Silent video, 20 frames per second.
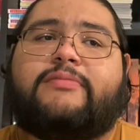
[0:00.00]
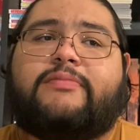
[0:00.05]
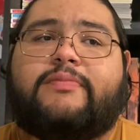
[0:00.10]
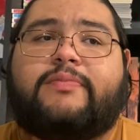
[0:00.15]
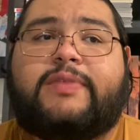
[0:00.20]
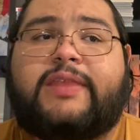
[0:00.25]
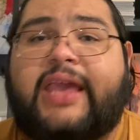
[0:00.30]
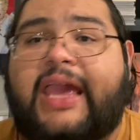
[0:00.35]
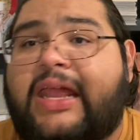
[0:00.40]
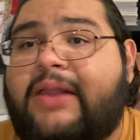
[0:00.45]

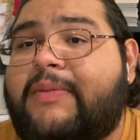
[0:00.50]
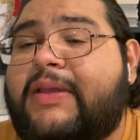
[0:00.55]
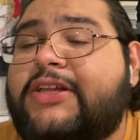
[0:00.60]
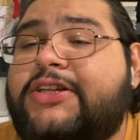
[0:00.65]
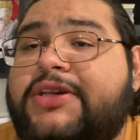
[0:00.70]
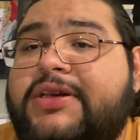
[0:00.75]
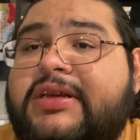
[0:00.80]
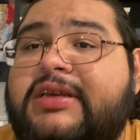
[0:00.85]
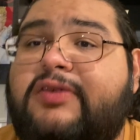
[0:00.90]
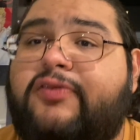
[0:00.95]
The
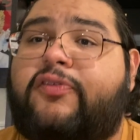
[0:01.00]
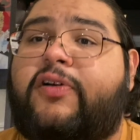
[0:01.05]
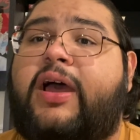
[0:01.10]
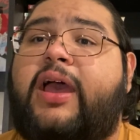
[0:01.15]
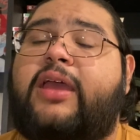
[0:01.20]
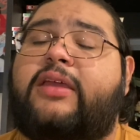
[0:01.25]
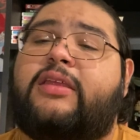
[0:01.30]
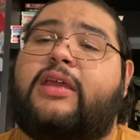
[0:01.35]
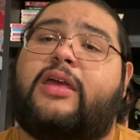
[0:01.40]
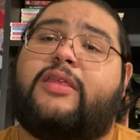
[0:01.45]
animation is
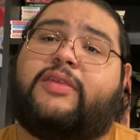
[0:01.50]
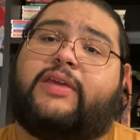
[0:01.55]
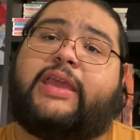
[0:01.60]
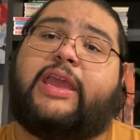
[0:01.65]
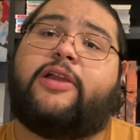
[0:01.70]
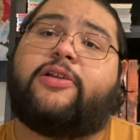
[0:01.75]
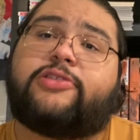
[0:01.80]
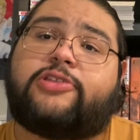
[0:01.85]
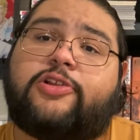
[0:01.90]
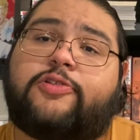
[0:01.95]
fine. The
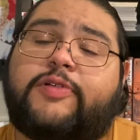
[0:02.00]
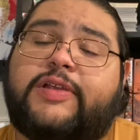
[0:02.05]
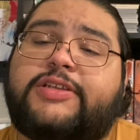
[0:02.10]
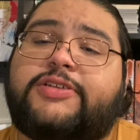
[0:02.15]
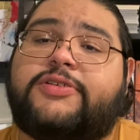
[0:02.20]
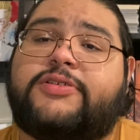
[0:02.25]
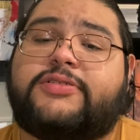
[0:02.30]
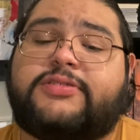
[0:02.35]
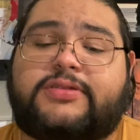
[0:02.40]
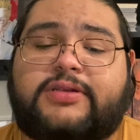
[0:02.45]
character
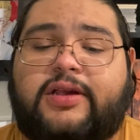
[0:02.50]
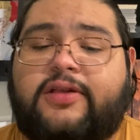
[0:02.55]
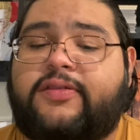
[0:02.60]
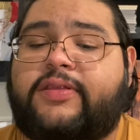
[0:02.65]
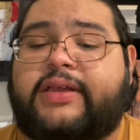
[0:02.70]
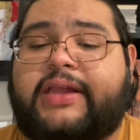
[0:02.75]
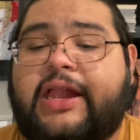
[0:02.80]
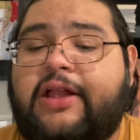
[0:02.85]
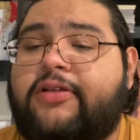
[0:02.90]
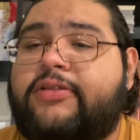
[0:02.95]
creatures, or
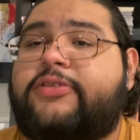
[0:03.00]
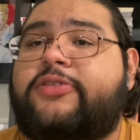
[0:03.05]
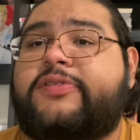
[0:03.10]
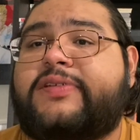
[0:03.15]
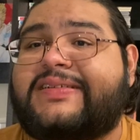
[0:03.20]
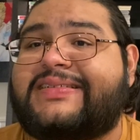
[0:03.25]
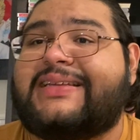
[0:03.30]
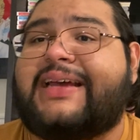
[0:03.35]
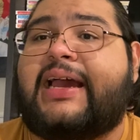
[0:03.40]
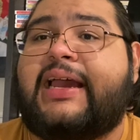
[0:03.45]
the character
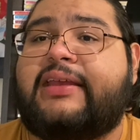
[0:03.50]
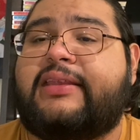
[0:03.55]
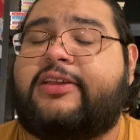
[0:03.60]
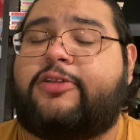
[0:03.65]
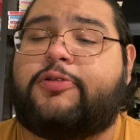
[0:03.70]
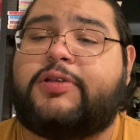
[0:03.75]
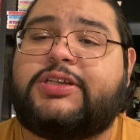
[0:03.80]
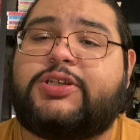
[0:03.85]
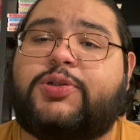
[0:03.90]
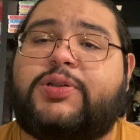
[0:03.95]
design, the
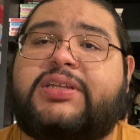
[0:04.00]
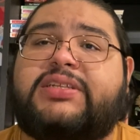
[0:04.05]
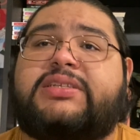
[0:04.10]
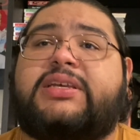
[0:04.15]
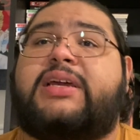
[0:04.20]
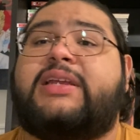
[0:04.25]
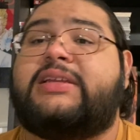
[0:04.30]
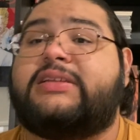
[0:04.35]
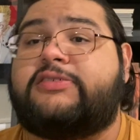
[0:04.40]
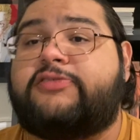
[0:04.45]
creature
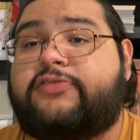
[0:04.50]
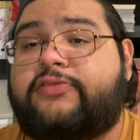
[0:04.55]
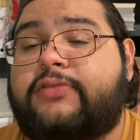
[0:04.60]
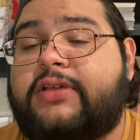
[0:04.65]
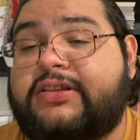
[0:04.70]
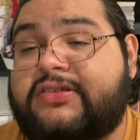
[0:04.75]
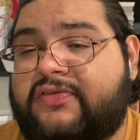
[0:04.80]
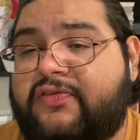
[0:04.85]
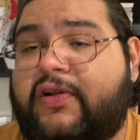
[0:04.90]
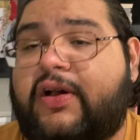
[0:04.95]
design
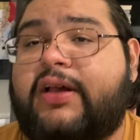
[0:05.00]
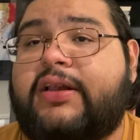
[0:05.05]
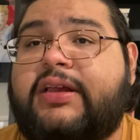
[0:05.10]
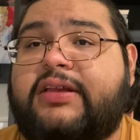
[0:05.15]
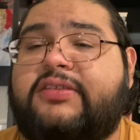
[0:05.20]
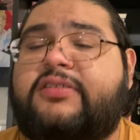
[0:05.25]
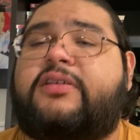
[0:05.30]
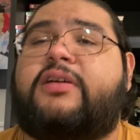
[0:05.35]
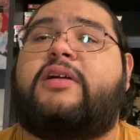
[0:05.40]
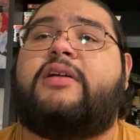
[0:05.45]
is fun.
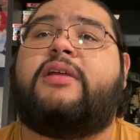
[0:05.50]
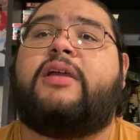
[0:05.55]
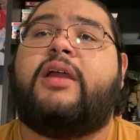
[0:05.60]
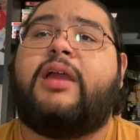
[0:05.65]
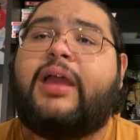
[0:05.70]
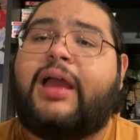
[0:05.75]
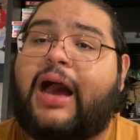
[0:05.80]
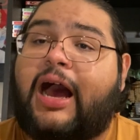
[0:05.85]
It's good.